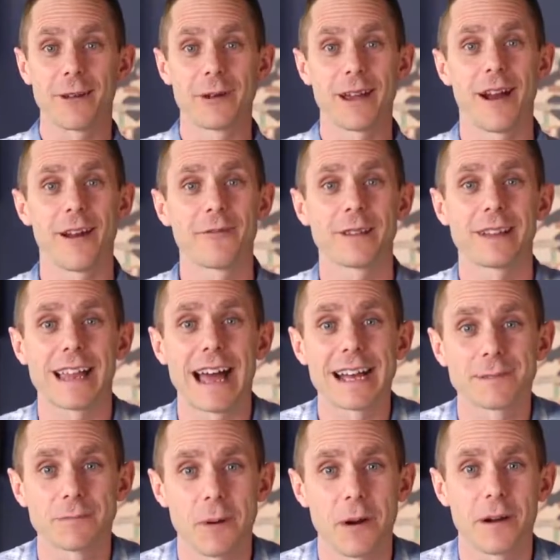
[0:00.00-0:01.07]
Here we are for the
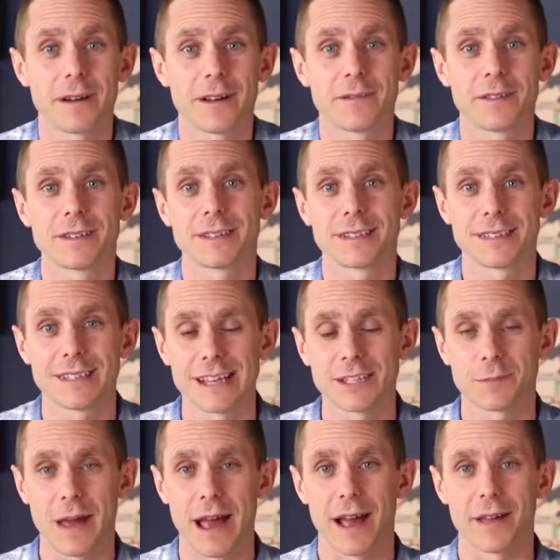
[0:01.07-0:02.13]
last part of the
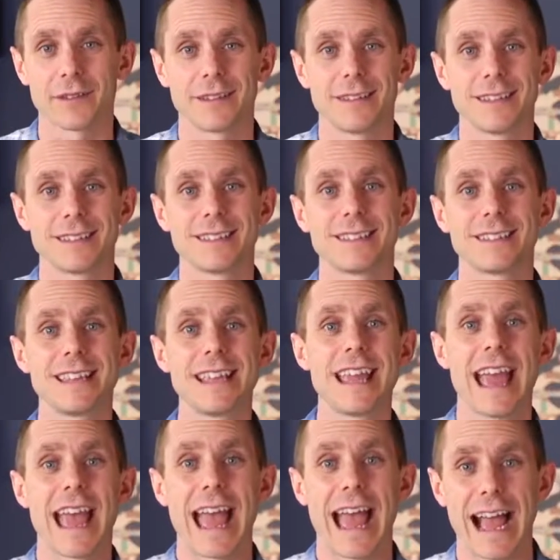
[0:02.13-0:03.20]
success path, and this is
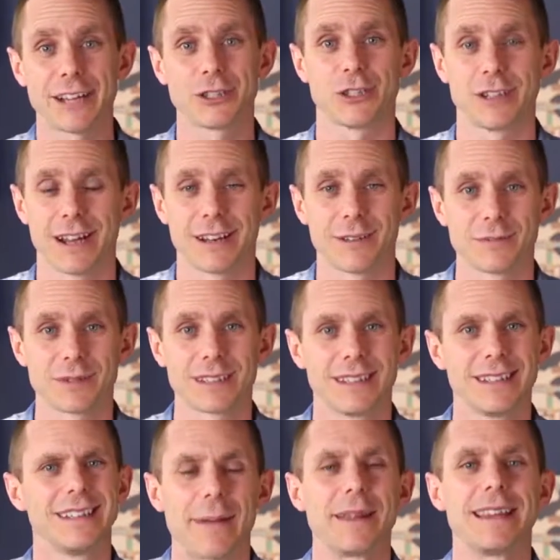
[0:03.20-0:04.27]
the action items.
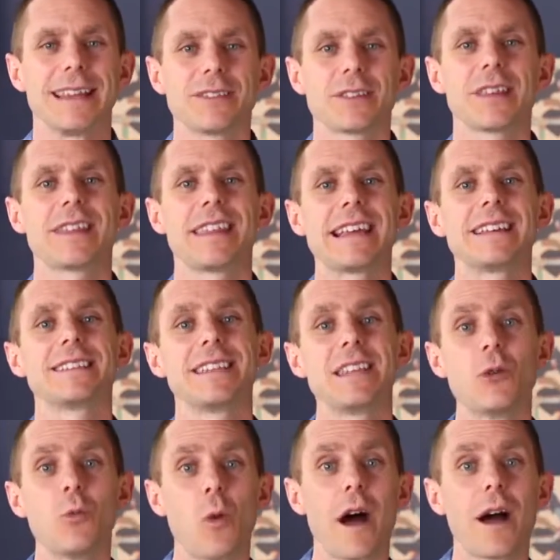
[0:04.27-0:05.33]
I mean, these are the things that
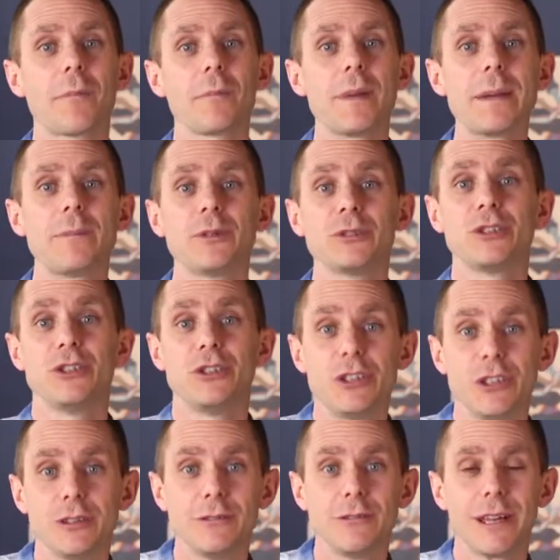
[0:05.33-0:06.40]
you want people to
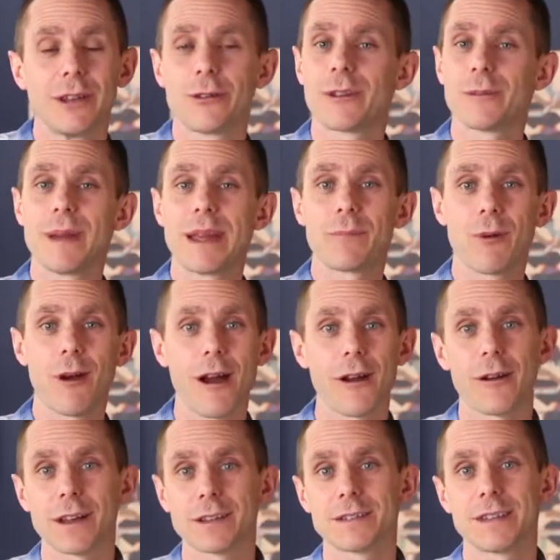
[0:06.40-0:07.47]
do in order to make
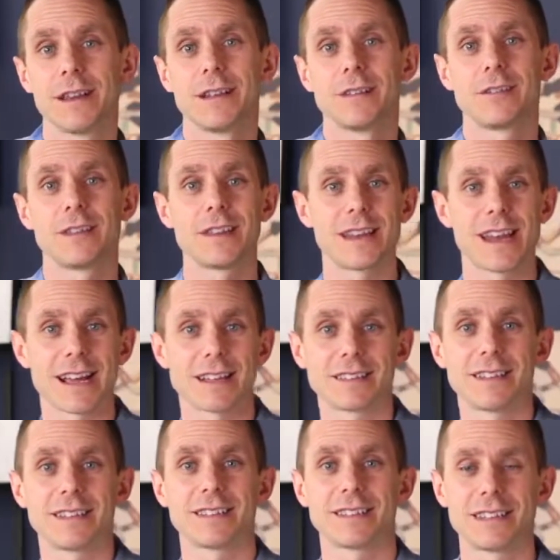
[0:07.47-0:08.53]
progress to the
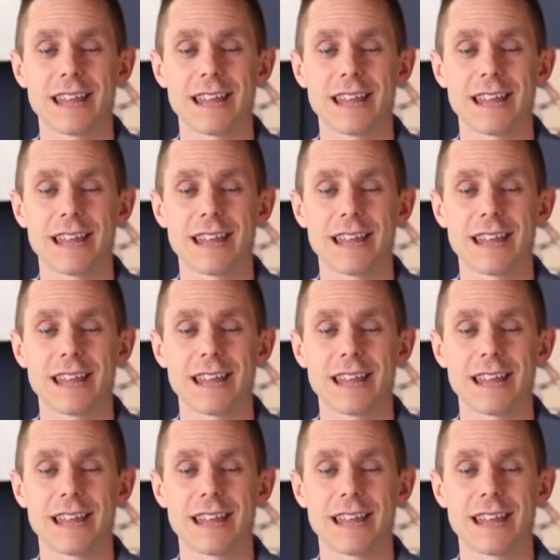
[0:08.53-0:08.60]
next